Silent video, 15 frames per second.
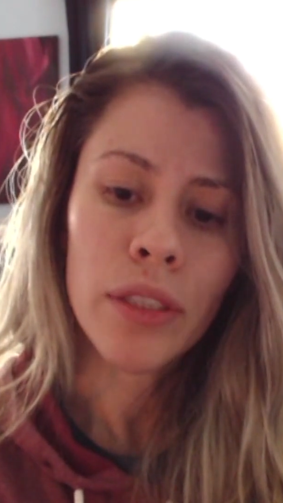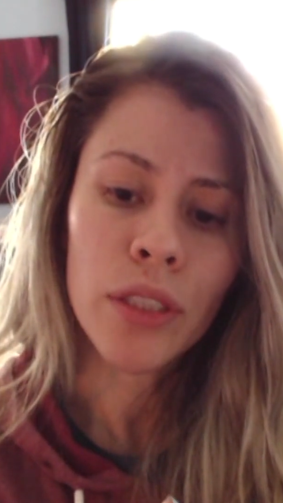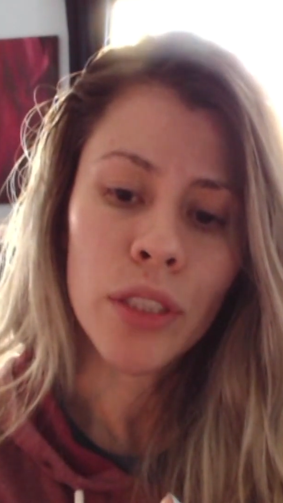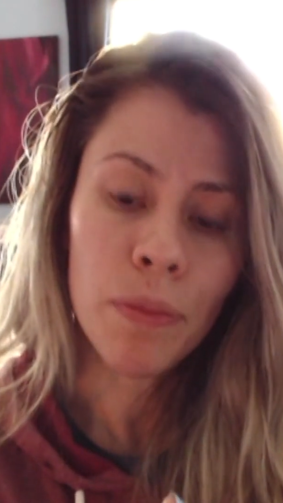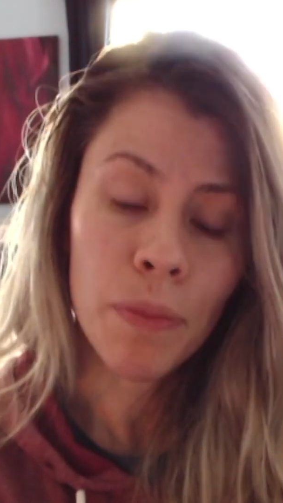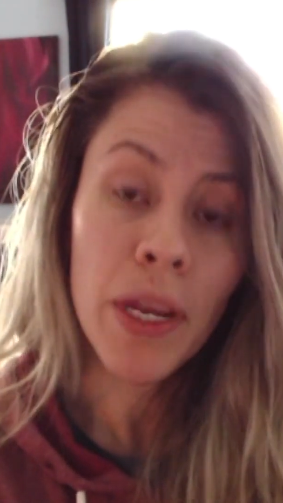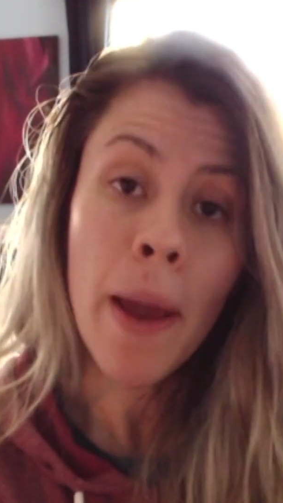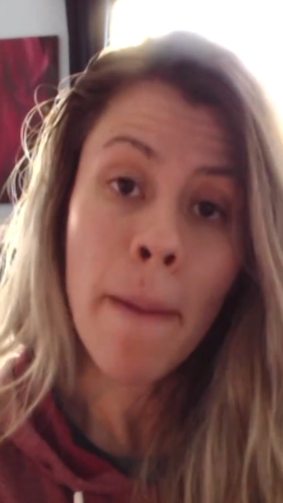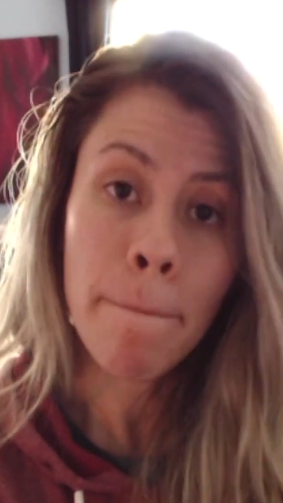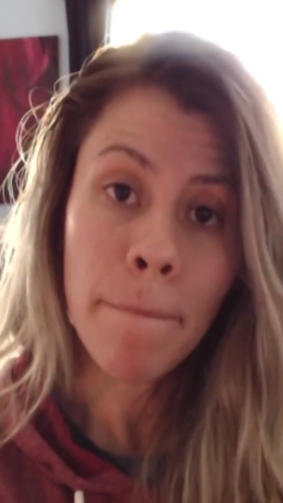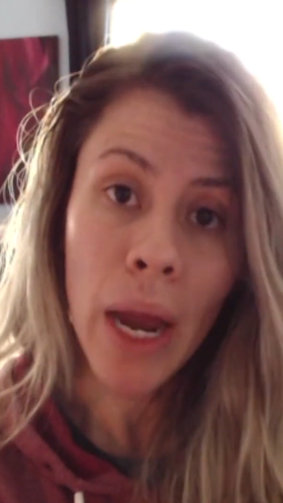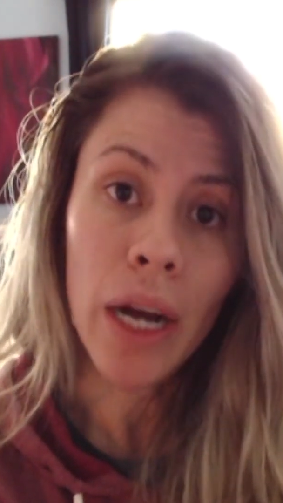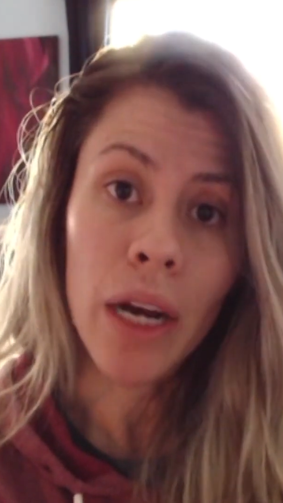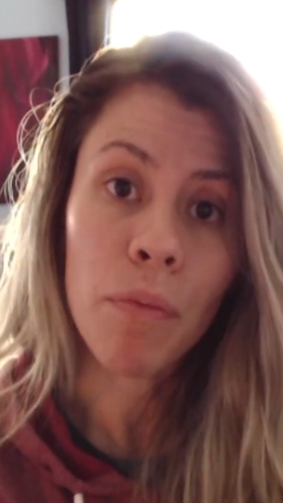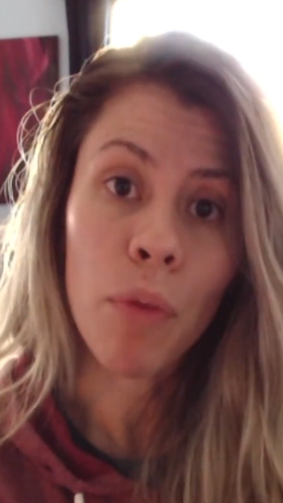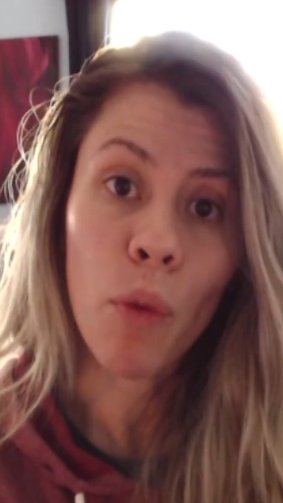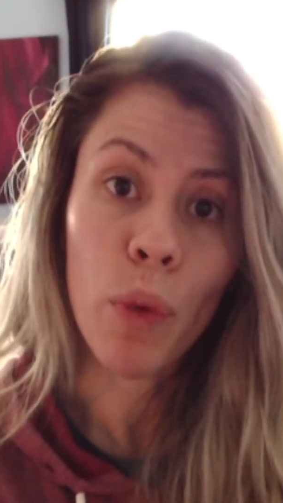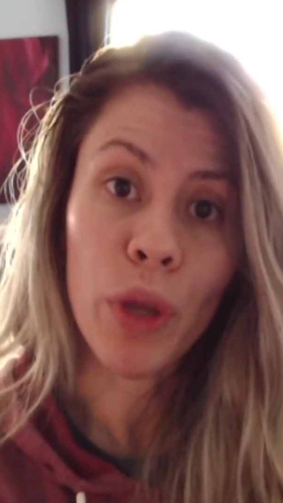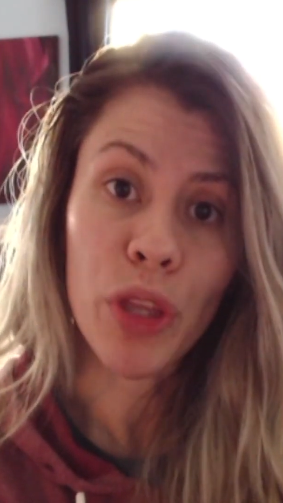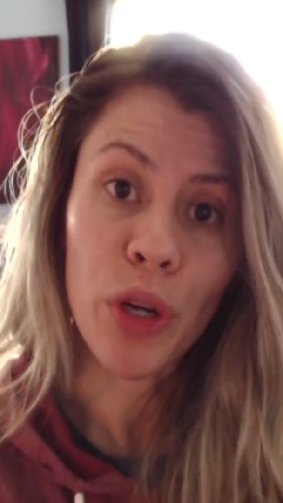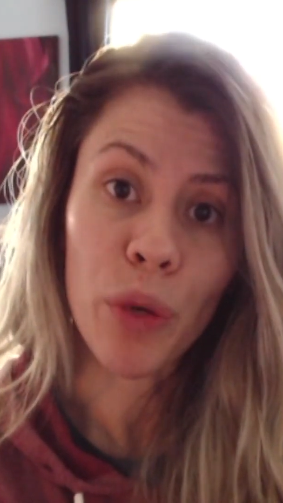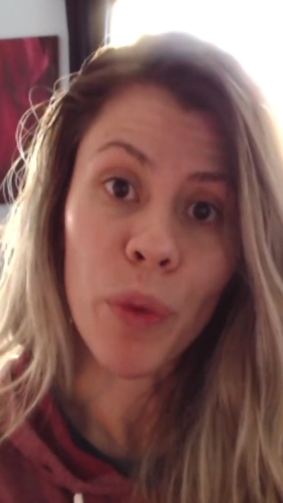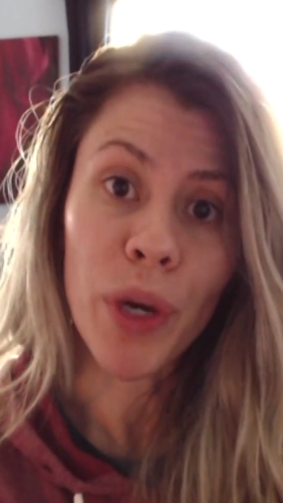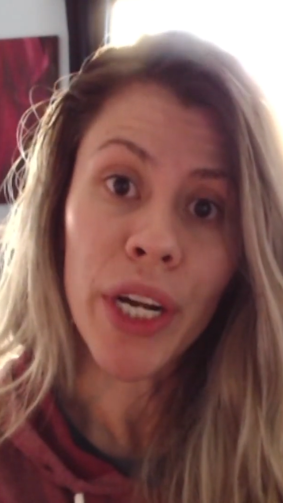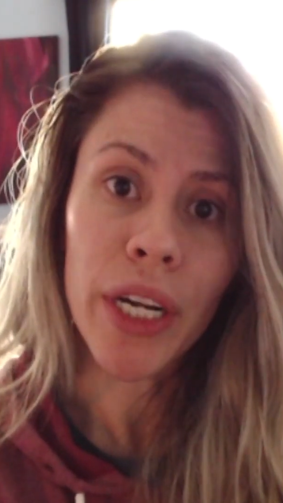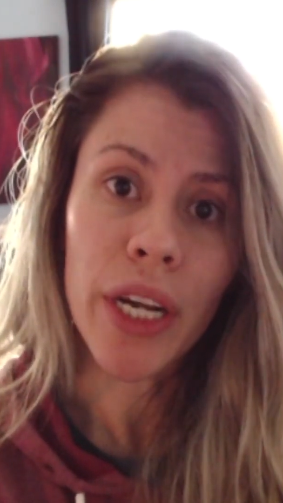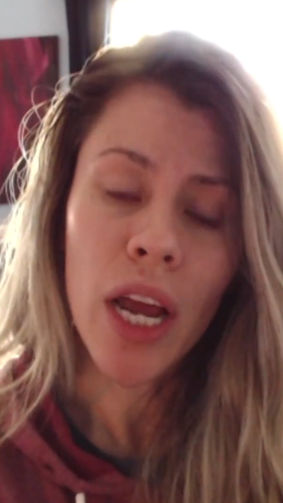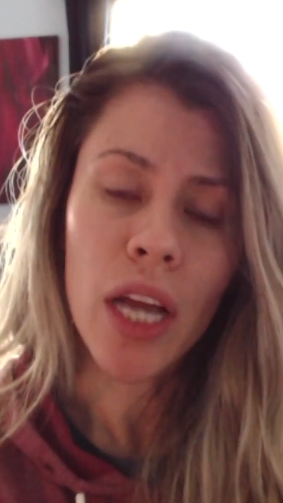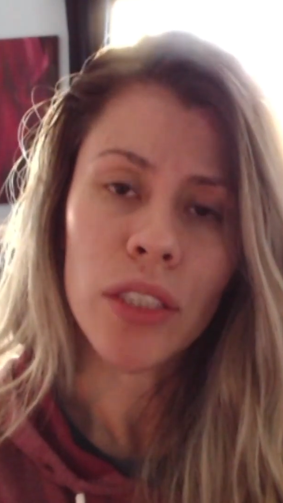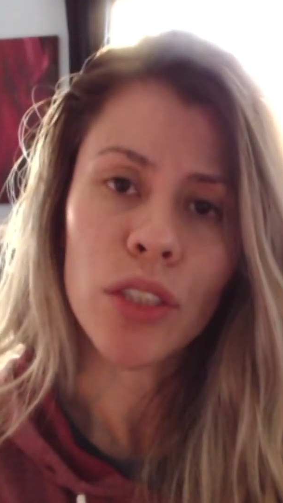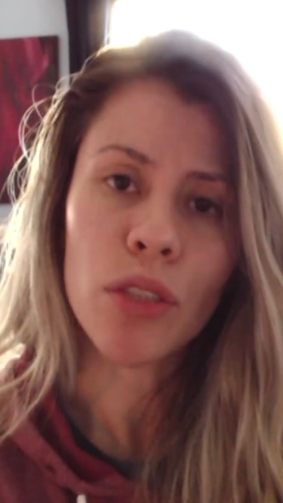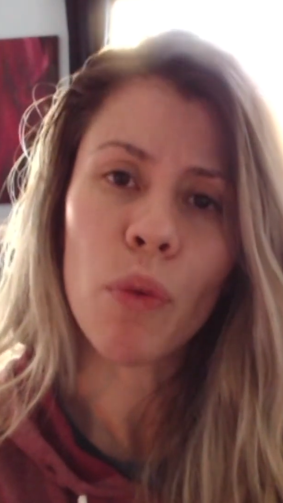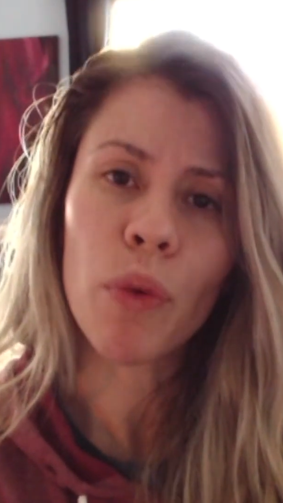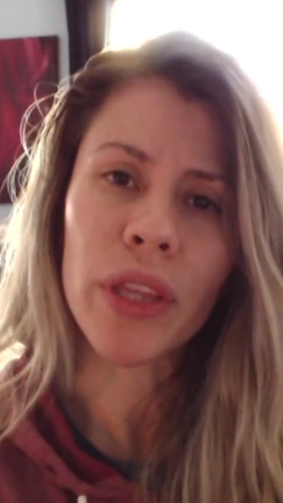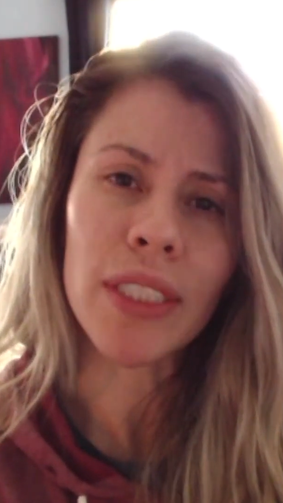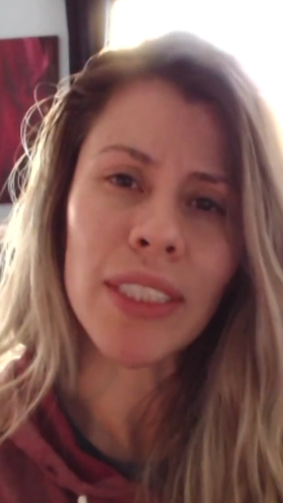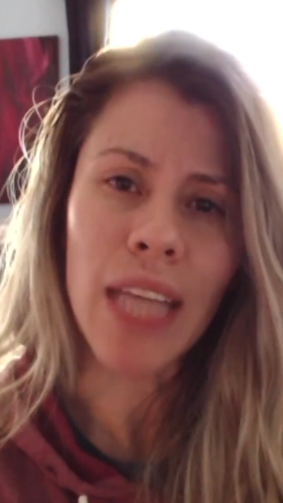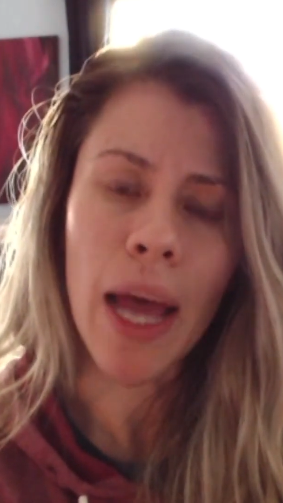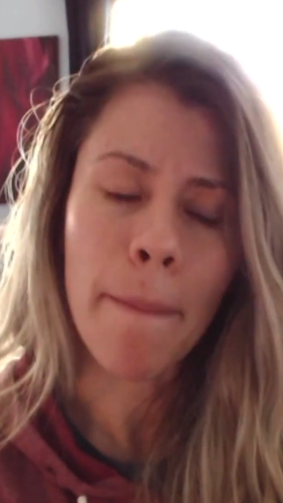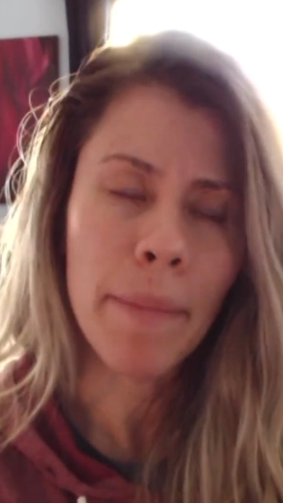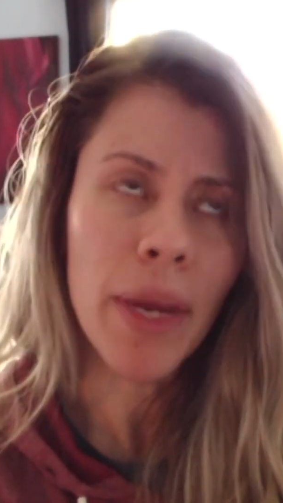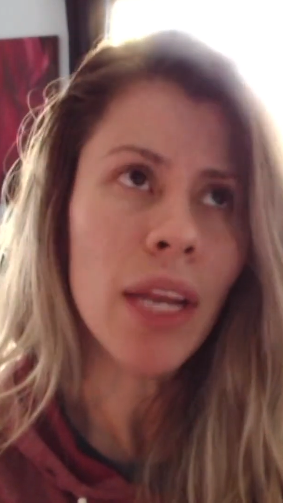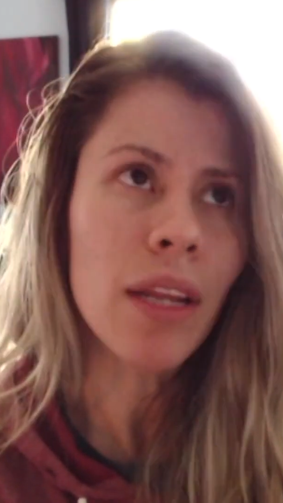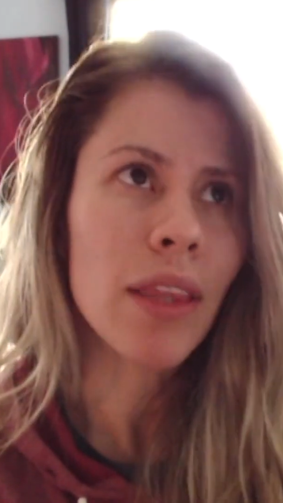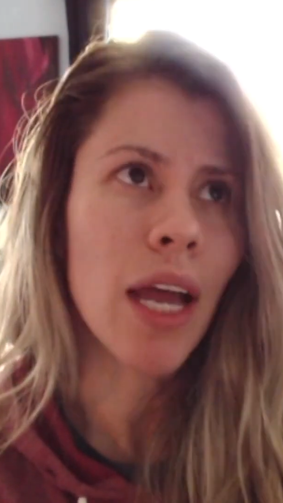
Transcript: to be impeccable with your word. So what does that mean?